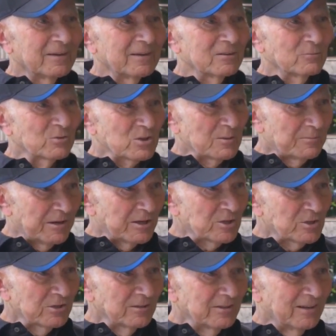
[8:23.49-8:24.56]
and there was a
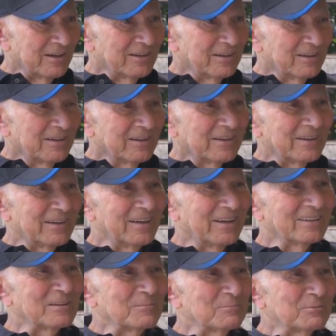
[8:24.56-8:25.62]
basin,
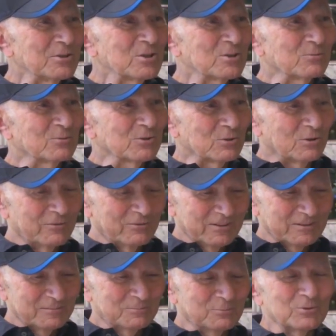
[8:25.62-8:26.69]
and the priest would just
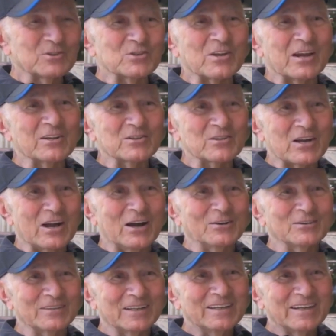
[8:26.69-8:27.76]
put his hands
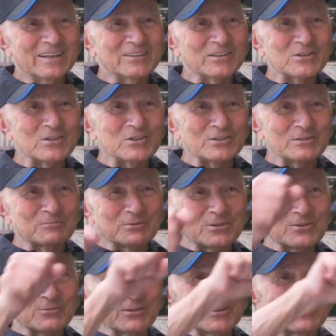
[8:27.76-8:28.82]
out, and the assistant
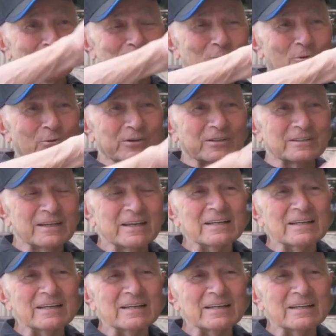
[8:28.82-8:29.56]
priest would have to pour it.